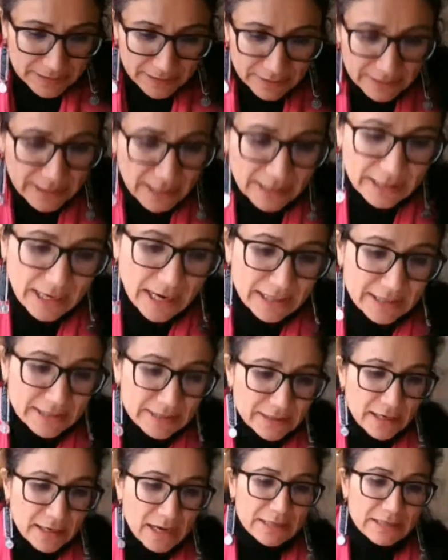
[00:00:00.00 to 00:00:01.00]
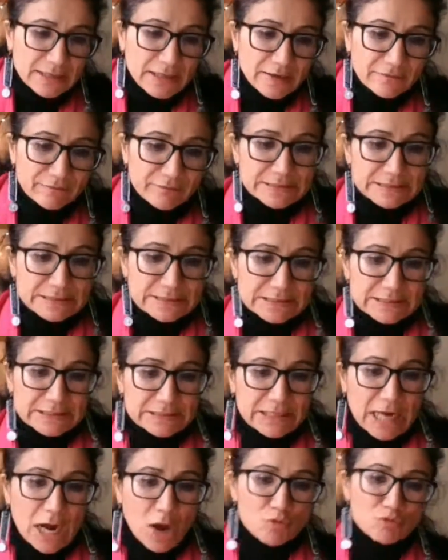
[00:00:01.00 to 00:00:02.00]
i mean again i i never
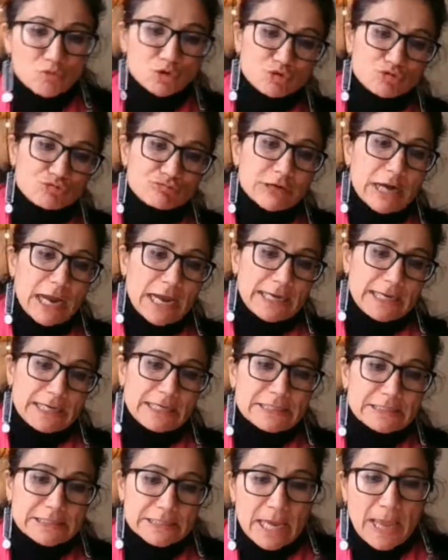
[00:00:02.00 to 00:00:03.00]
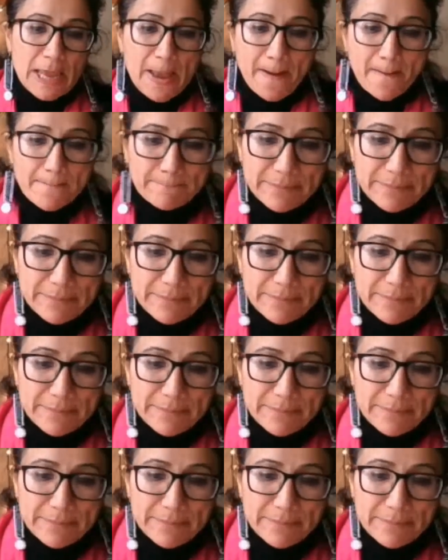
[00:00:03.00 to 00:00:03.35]
sit down to write